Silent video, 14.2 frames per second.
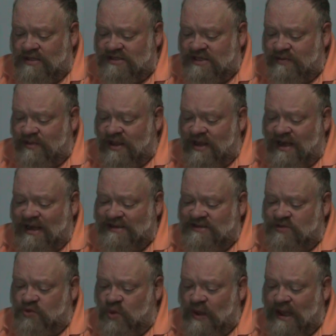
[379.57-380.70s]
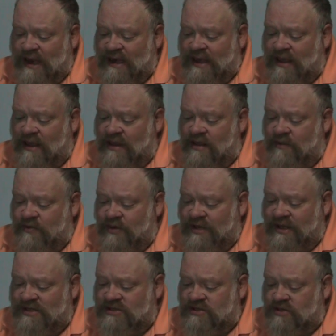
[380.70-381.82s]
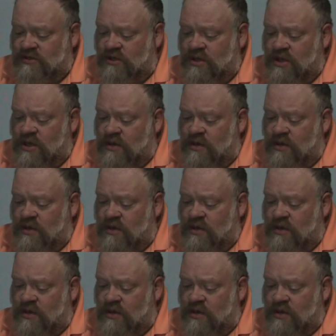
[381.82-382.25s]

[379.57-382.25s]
symbolizes waiting and the potential,